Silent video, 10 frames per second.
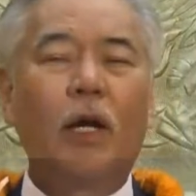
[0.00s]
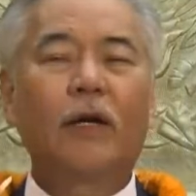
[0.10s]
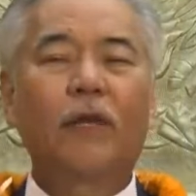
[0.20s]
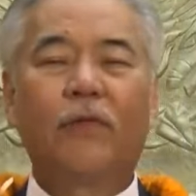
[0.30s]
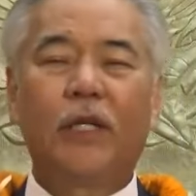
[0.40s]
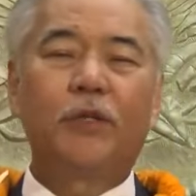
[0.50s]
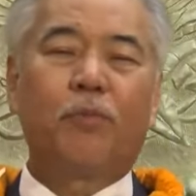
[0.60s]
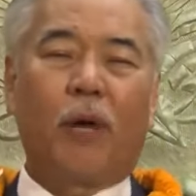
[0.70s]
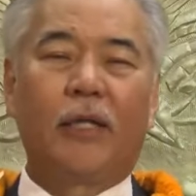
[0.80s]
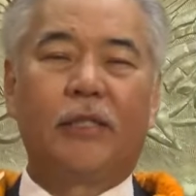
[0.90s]
One of
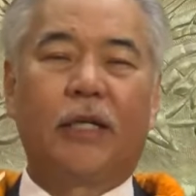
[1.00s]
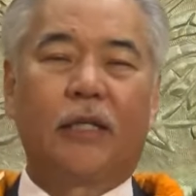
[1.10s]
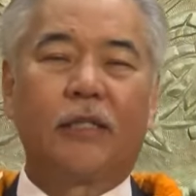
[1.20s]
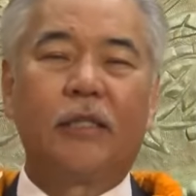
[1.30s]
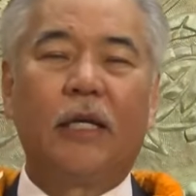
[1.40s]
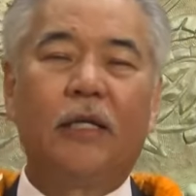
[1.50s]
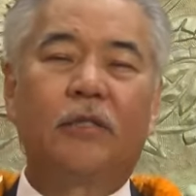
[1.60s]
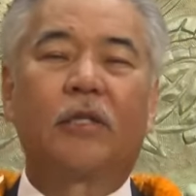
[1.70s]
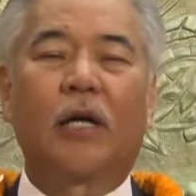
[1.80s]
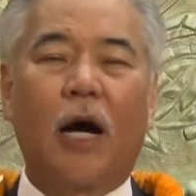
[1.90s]
these projects
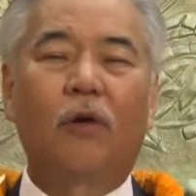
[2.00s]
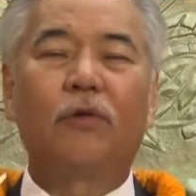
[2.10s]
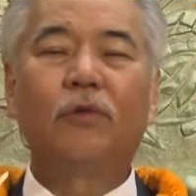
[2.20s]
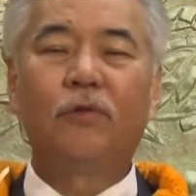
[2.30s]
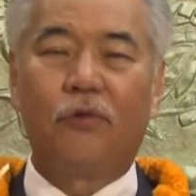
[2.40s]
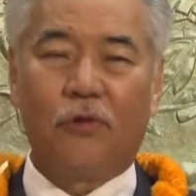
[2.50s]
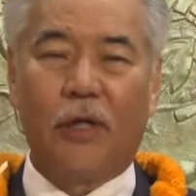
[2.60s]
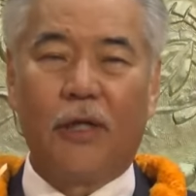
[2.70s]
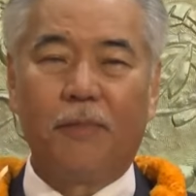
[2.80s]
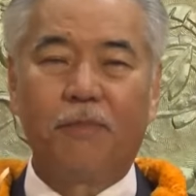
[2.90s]
is Ka'u
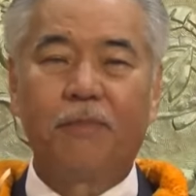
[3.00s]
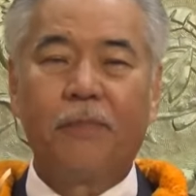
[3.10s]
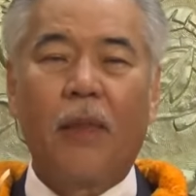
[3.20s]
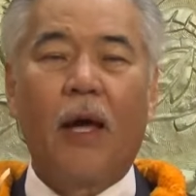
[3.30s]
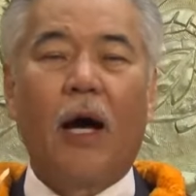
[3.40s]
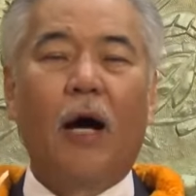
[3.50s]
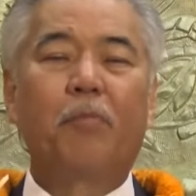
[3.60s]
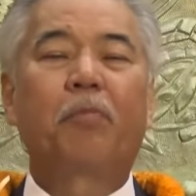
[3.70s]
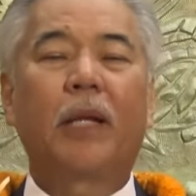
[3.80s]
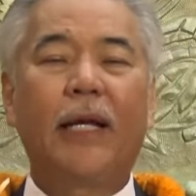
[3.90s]
Dream, a
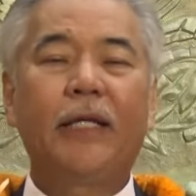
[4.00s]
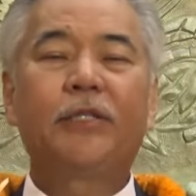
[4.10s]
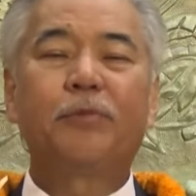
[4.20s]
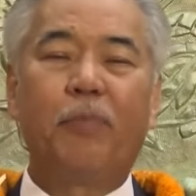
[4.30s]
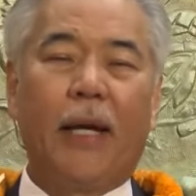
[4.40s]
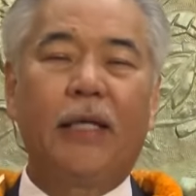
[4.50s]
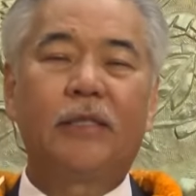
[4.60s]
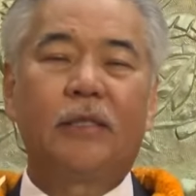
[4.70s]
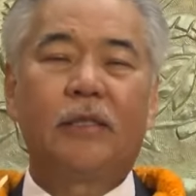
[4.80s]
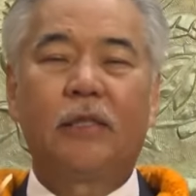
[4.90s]

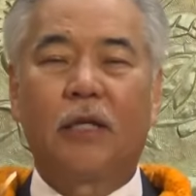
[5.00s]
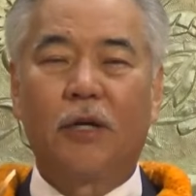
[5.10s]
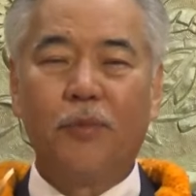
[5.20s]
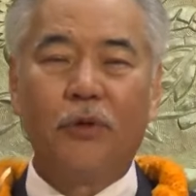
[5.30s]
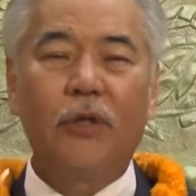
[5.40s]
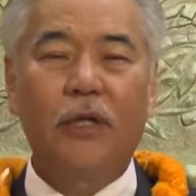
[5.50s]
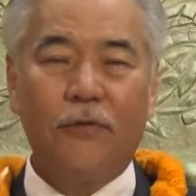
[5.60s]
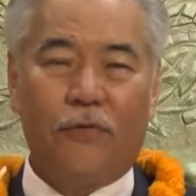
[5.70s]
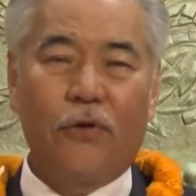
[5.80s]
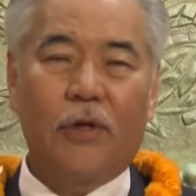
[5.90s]
place-based,
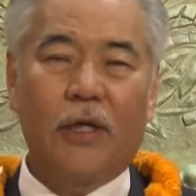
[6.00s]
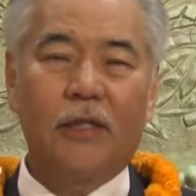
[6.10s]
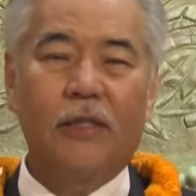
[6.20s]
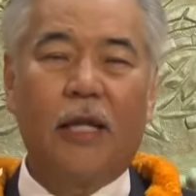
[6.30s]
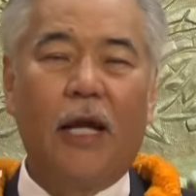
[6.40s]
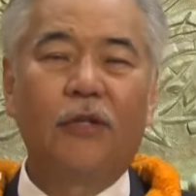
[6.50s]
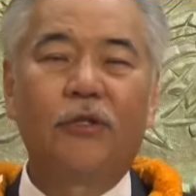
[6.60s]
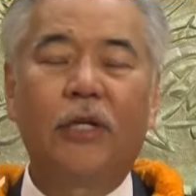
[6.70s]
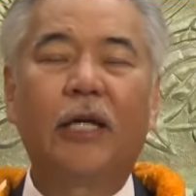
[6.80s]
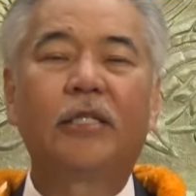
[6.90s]
community-focused
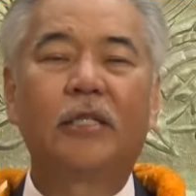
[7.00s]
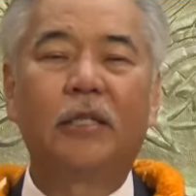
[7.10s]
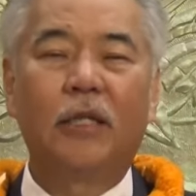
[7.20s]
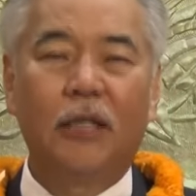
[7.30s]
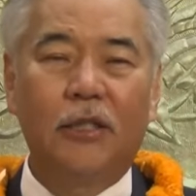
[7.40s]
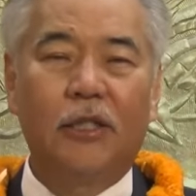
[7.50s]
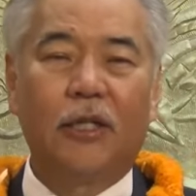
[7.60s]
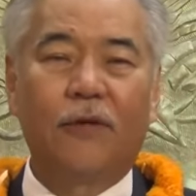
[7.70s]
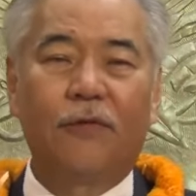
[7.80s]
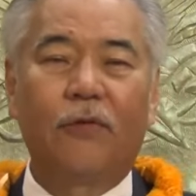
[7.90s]
education
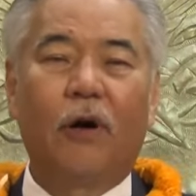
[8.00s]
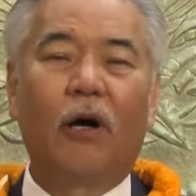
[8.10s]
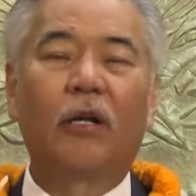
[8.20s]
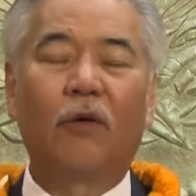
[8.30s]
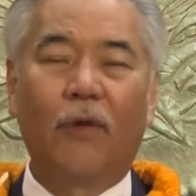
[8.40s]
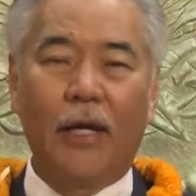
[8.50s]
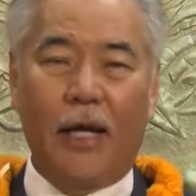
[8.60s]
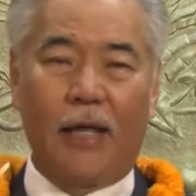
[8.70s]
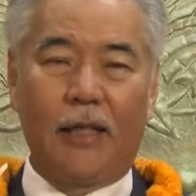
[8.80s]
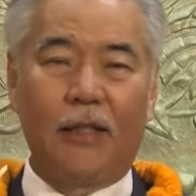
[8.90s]
initiative on
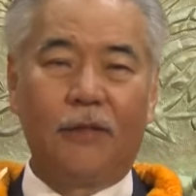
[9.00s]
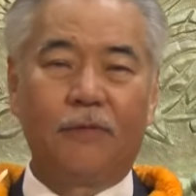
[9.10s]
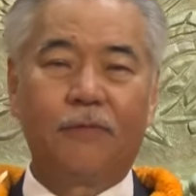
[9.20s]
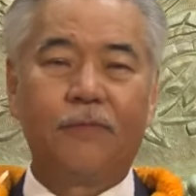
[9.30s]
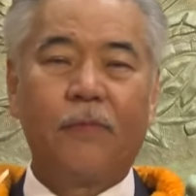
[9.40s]
Hawaii Island.